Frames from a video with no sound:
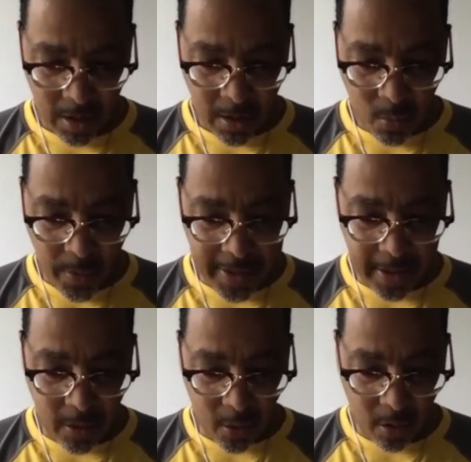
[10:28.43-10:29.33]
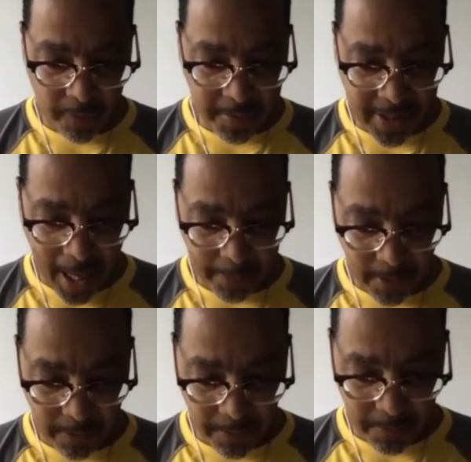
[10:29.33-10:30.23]
We did all from
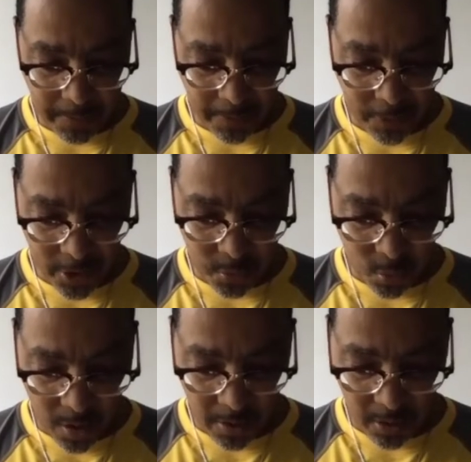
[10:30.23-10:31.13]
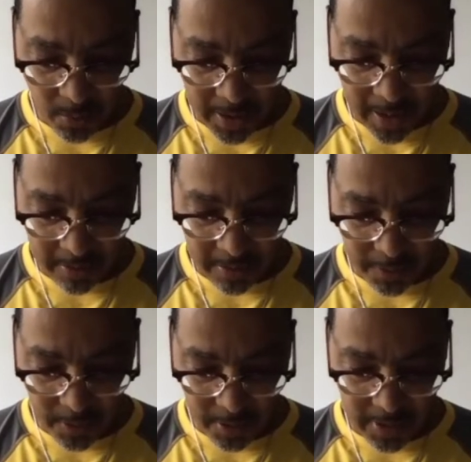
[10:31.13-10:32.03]
chapter from verse 1 all the way down to
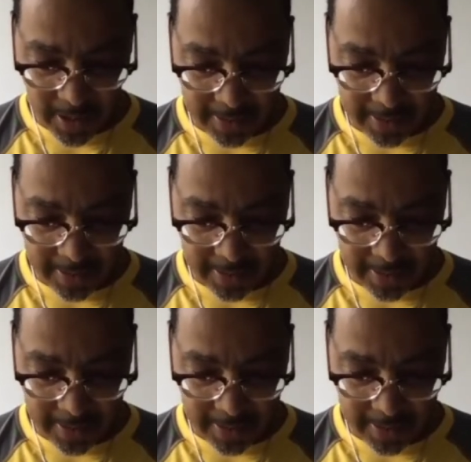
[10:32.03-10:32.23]
verse,